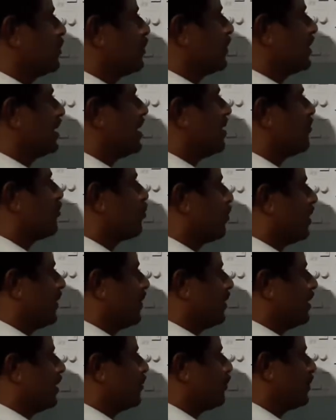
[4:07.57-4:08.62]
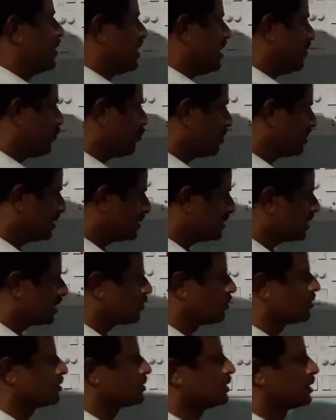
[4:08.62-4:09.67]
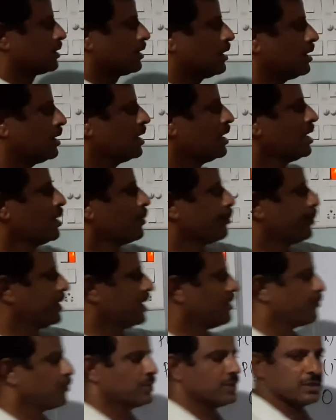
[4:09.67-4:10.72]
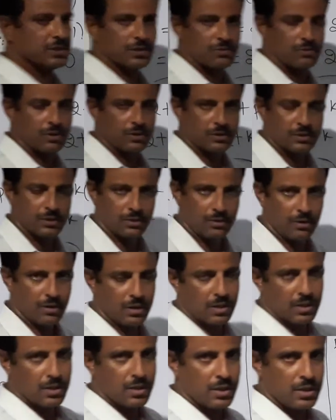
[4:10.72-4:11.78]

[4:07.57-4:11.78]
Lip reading: P of 1, P of 1 is equal to 0, P of 1 is equal to 0.